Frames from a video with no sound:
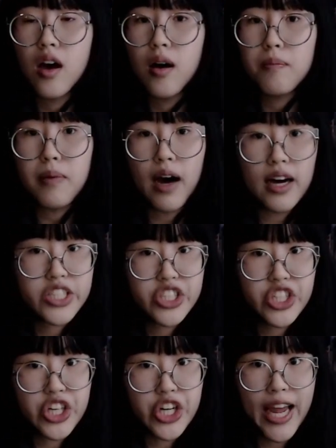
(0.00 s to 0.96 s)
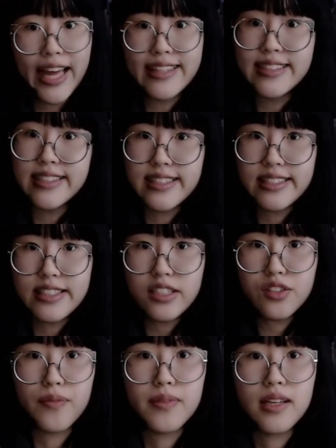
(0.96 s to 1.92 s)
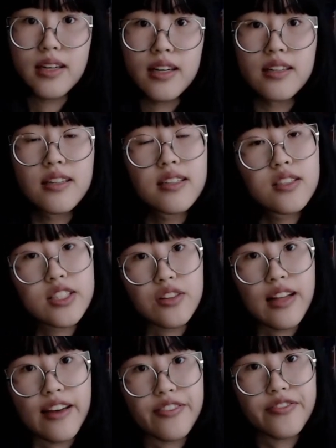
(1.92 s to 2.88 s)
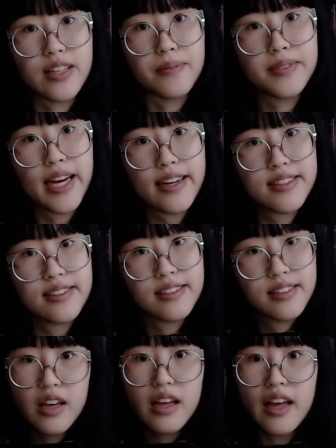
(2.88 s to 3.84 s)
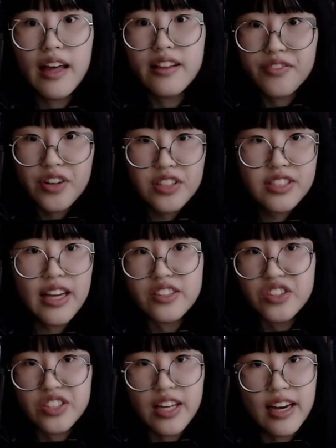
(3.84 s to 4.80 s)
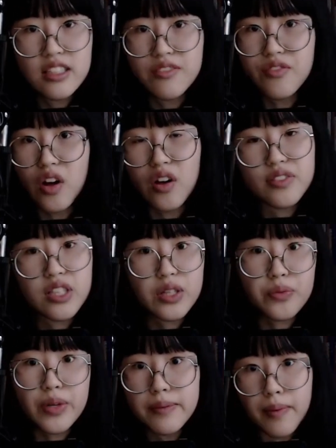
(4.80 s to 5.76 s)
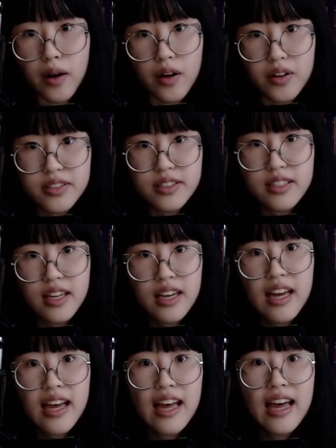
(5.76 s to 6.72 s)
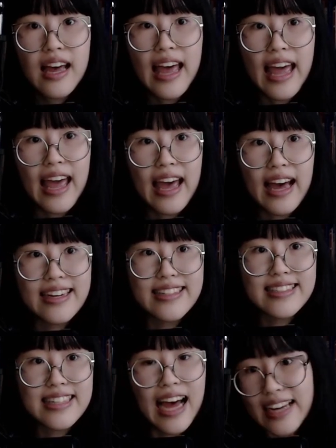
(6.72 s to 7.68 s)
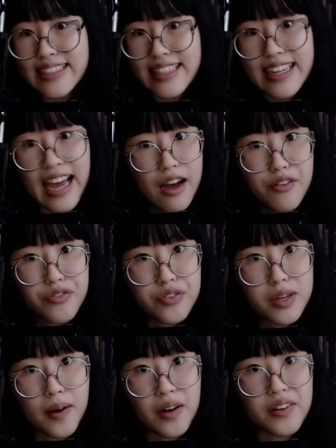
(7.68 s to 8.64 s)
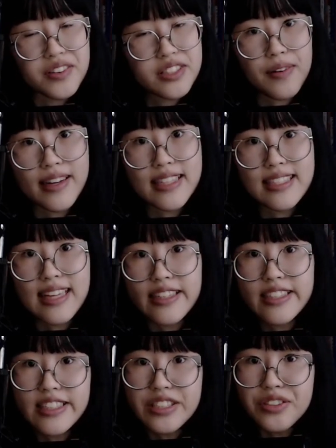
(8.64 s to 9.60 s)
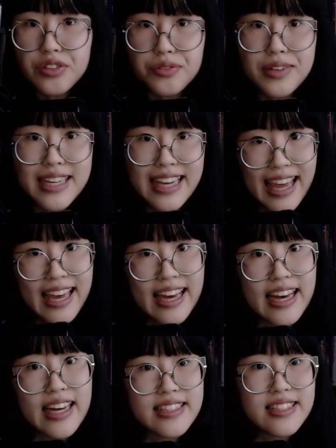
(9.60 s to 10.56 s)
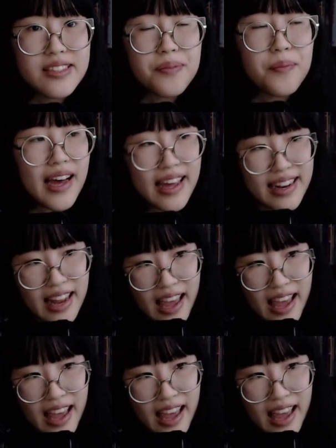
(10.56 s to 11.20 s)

posture and distance from the still life subjects. And the first exercise involves 3 balls, and I didn't have 3 balls, so I decided to use 3 cans. But